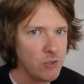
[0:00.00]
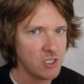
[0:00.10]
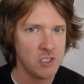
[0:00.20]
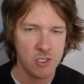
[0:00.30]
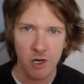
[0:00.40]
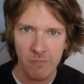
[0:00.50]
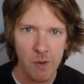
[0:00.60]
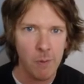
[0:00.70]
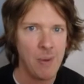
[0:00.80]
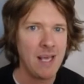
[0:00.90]
to serve
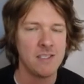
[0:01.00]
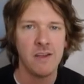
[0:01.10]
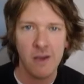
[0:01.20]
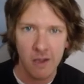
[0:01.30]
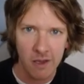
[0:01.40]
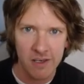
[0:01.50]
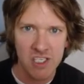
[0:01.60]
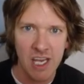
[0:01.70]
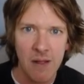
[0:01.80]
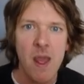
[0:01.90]
people based on the color of their
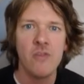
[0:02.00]
skin,